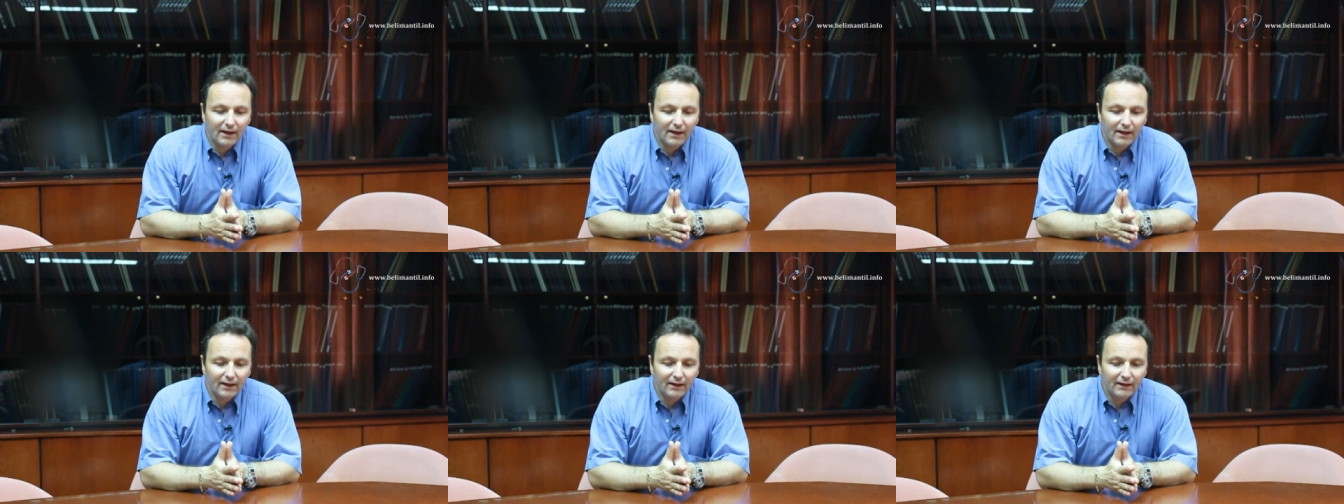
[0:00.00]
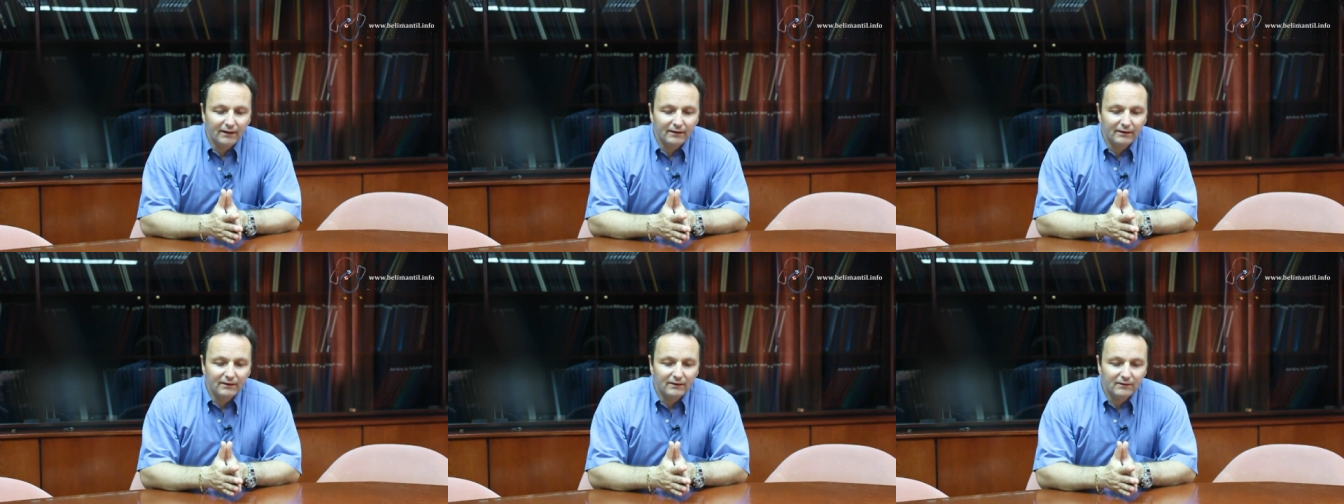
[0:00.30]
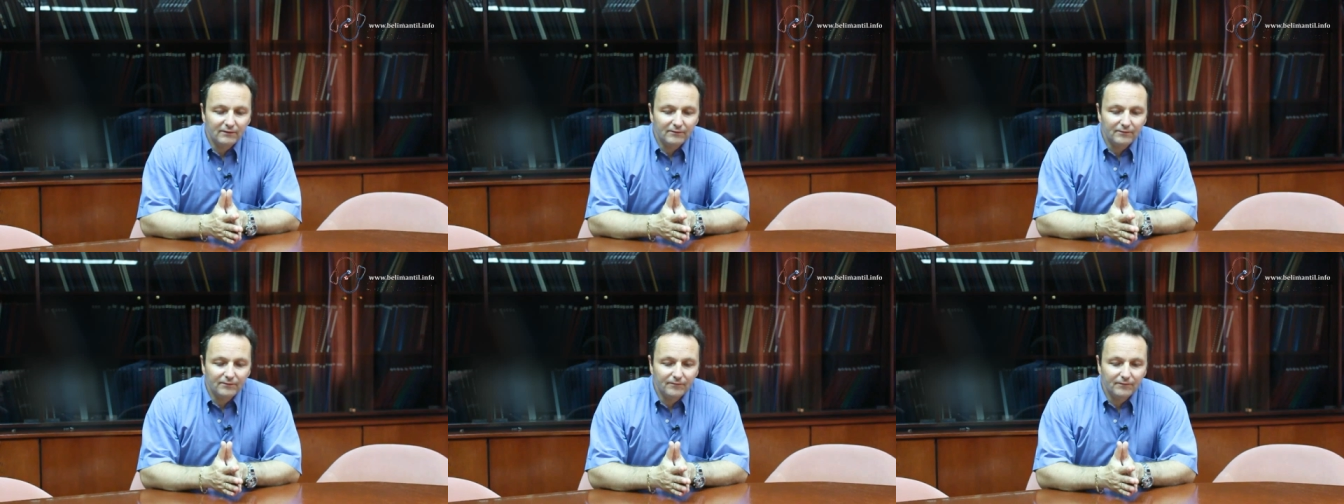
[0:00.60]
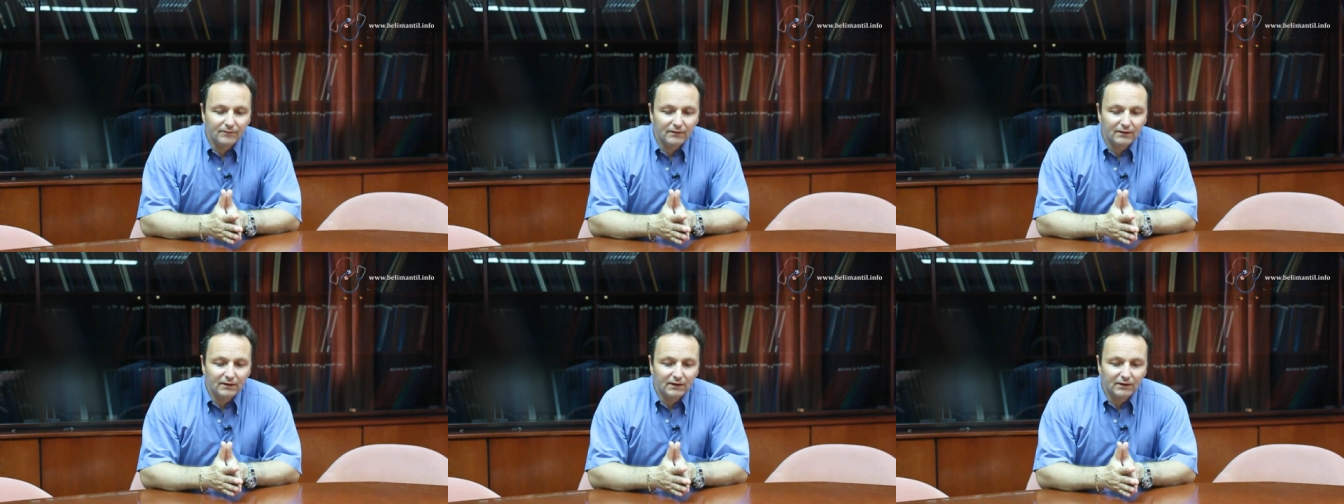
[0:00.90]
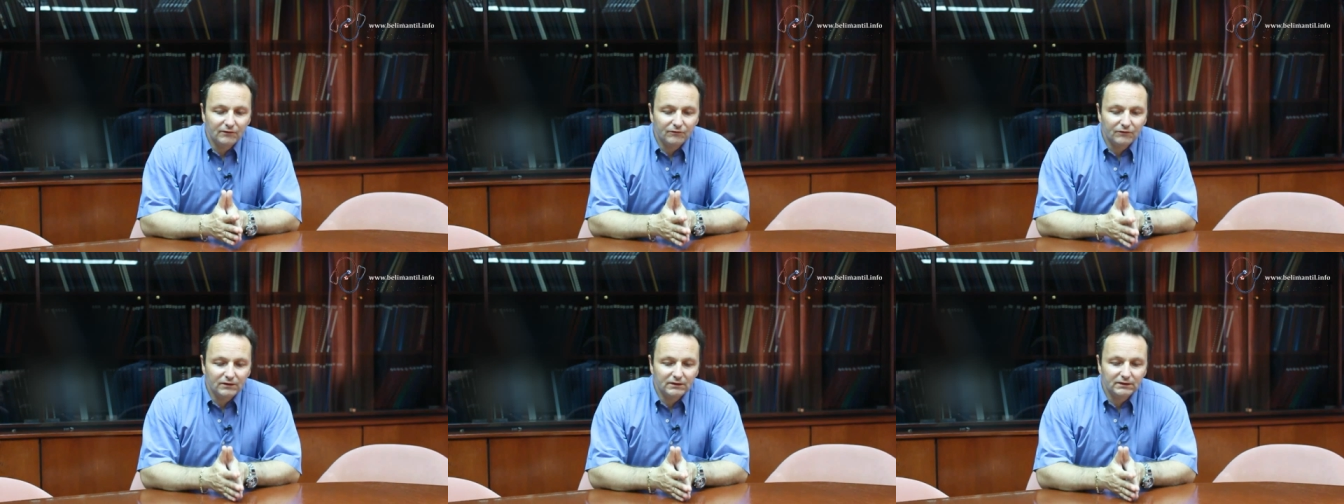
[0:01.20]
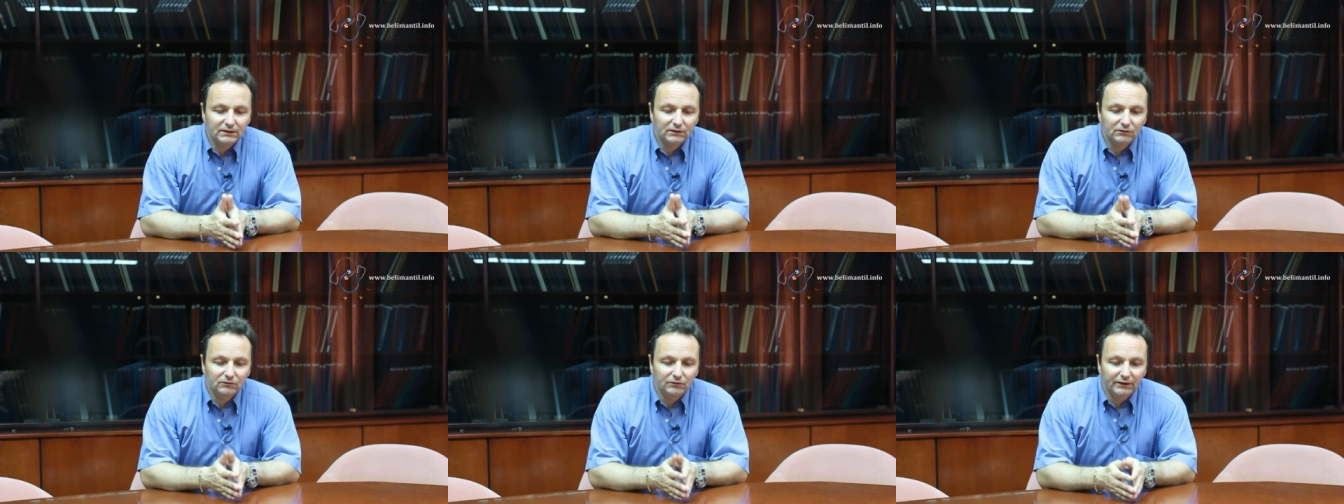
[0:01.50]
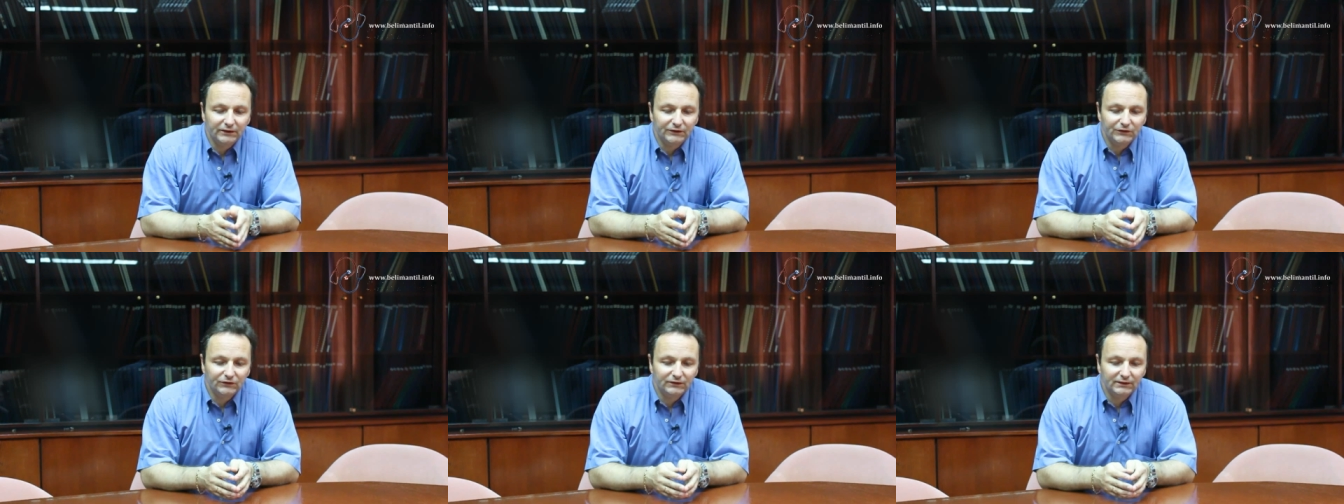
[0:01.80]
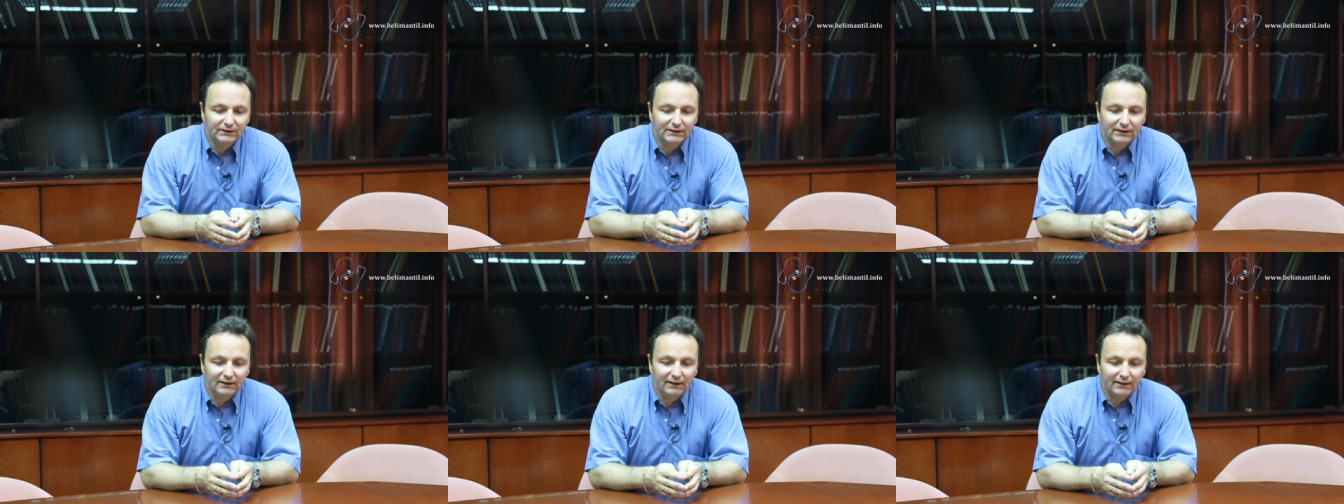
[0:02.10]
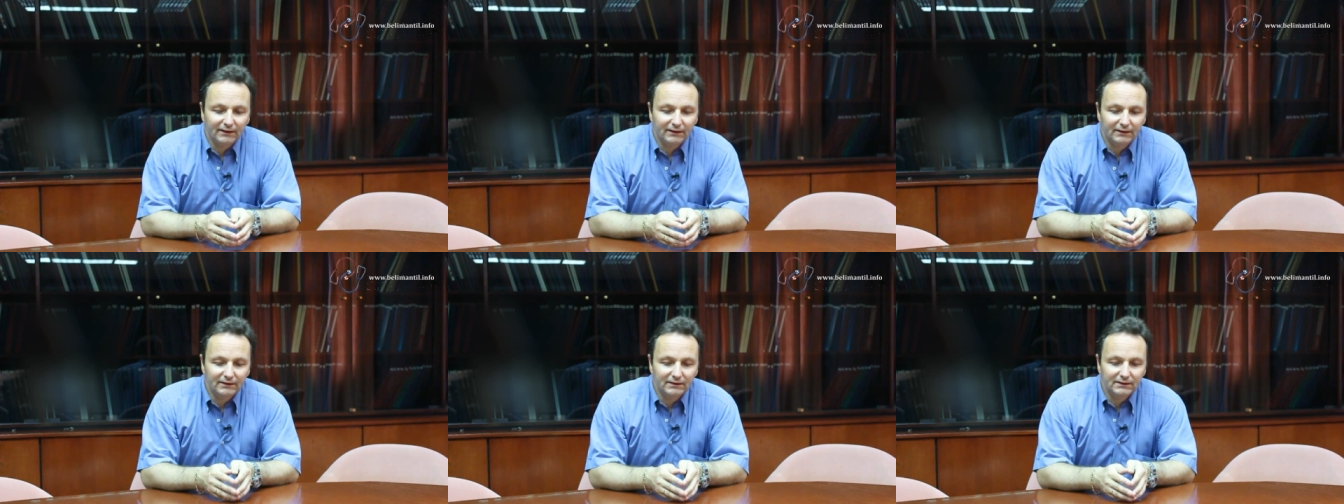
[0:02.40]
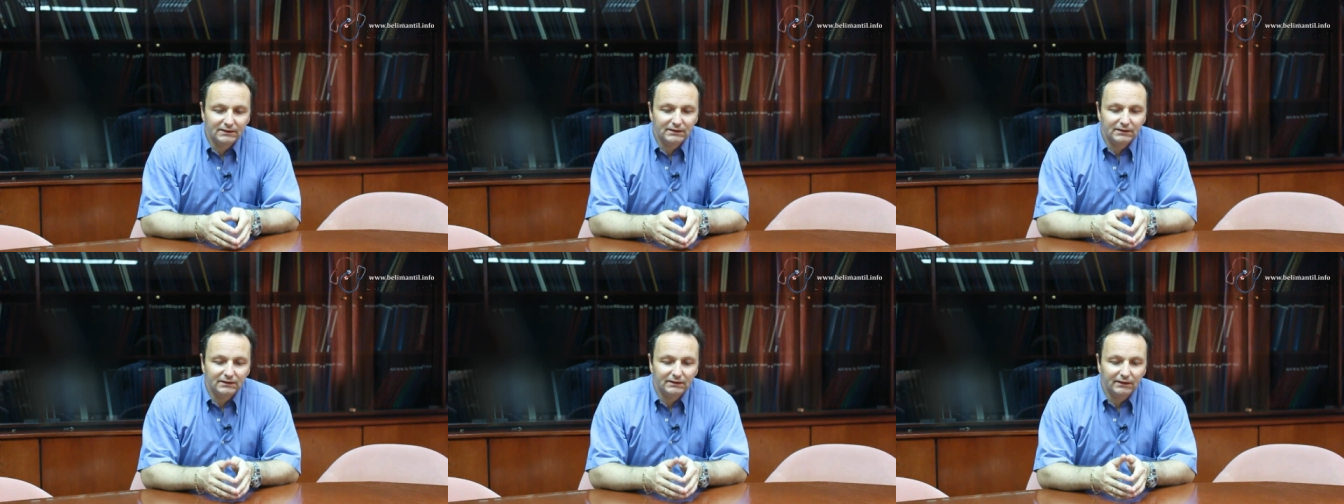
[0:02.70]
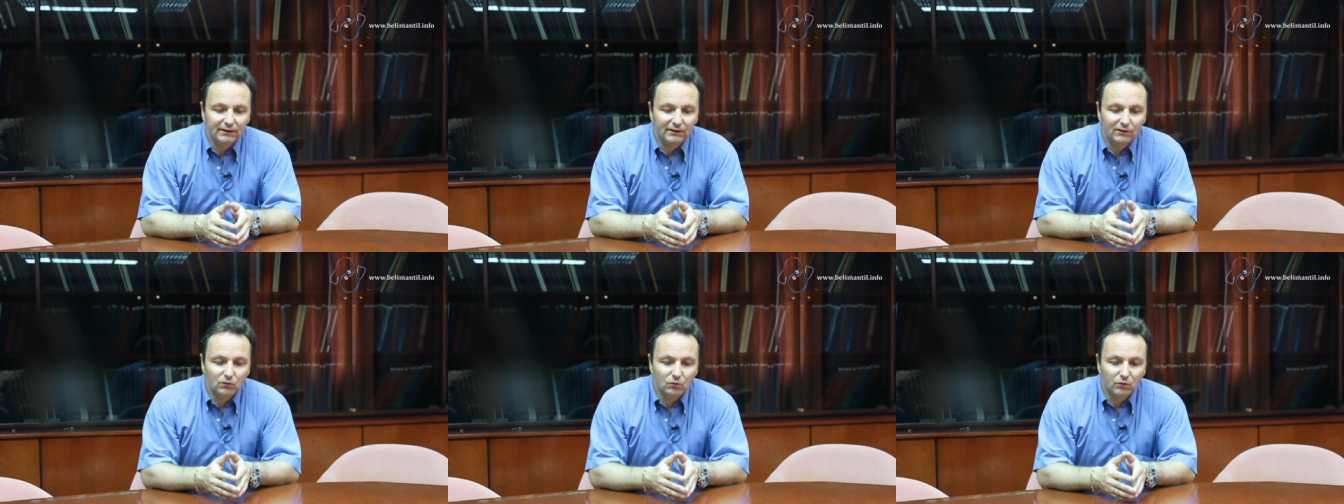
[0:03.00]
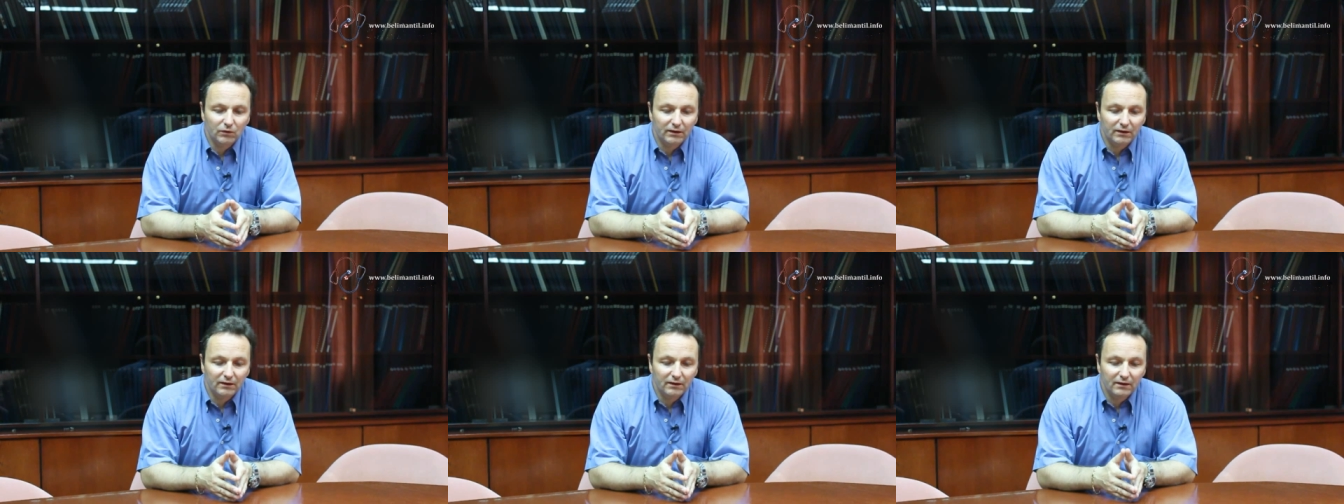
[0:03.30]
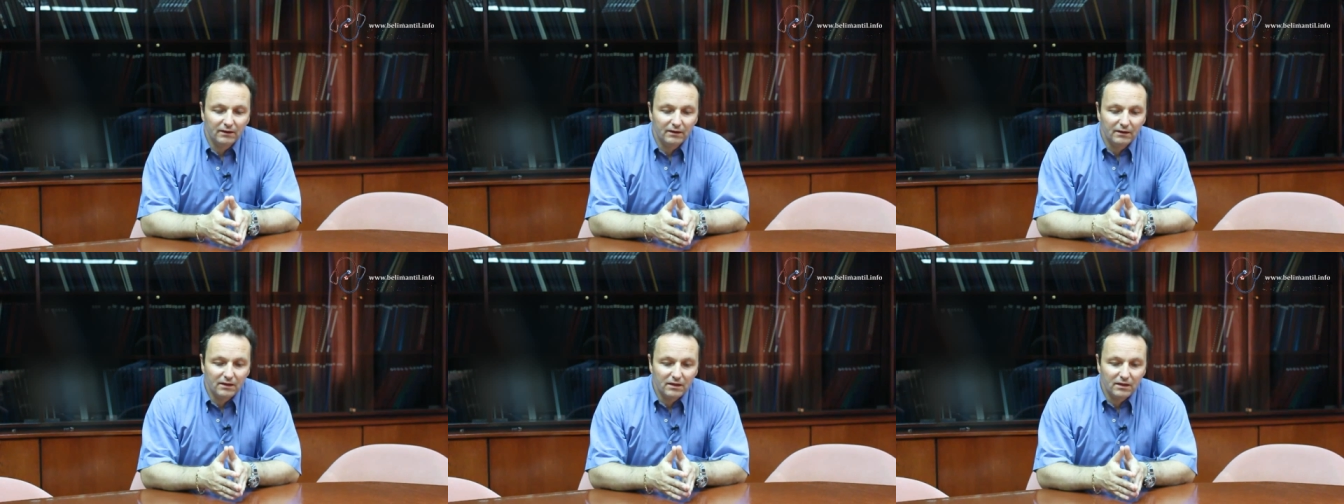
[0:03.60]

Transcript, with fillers: And if the situation is like this, that we